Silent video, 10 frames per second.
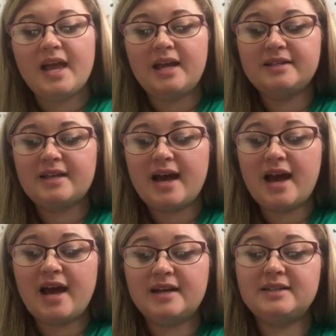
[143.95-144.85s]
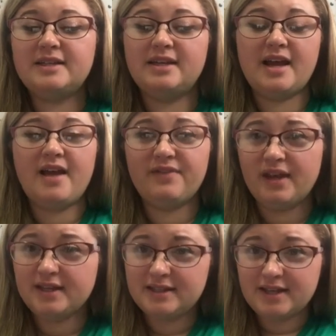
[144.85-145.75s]
is that I feel
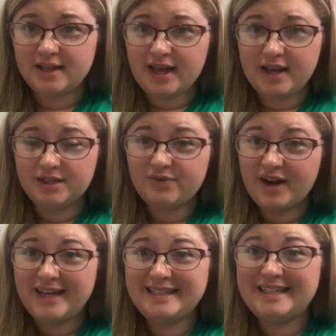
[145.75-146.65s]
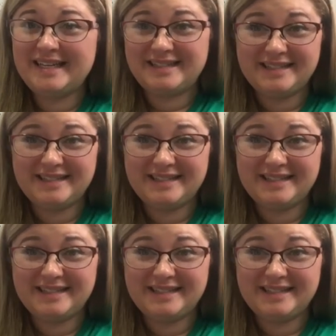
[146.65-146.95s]
like Sonlight is very intense.